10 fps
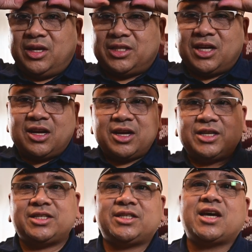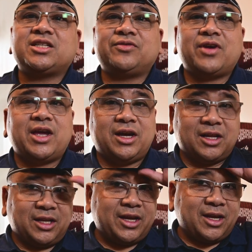It's got a nice satisfying
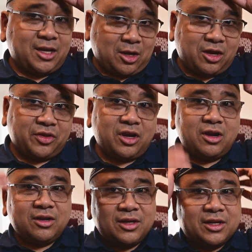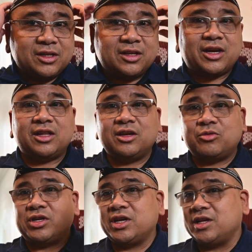click on there. Look, I look
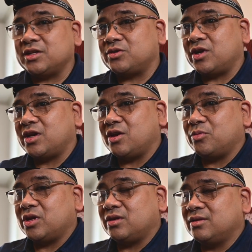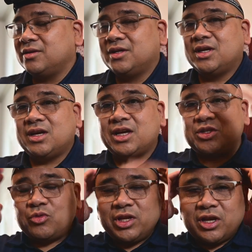ridiculous right now, but
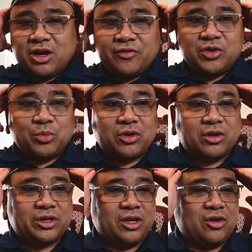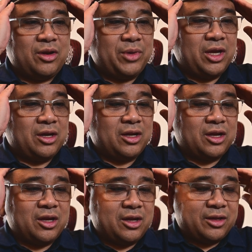it's really comfortable. You know what I mean?
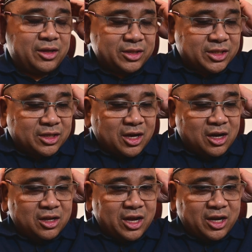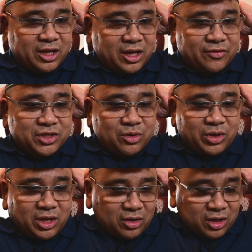Uh, it's got a lot of give to
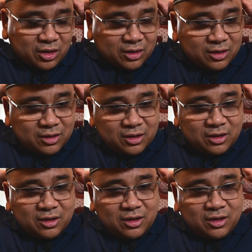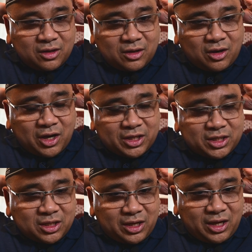it. You can
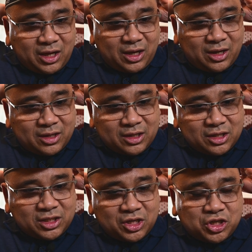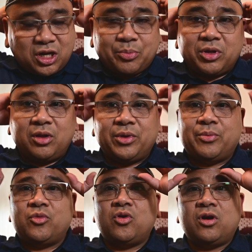honestly cinch it up a little bit
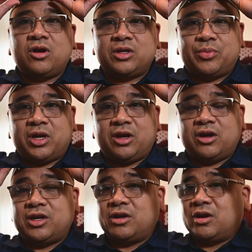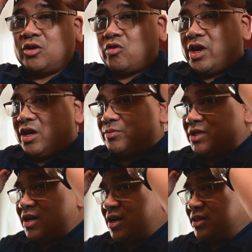more depending on your cranium
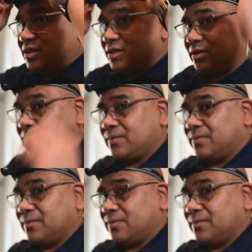size.